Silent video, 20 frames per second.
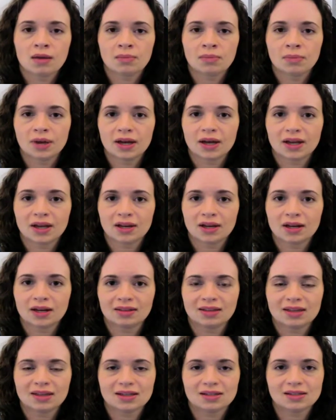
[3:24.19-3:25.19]
but
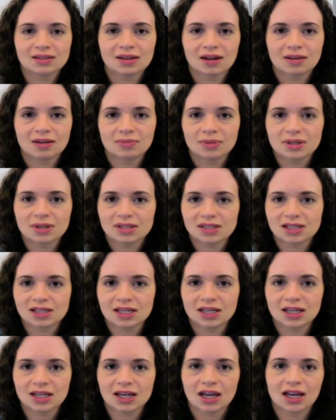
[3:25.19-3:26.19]
things got
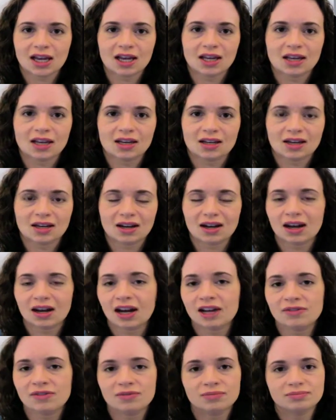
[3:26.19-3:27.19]
busy, and
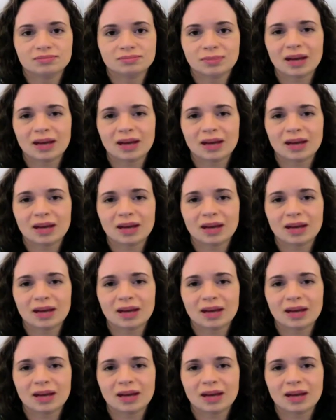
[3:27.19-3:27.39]
I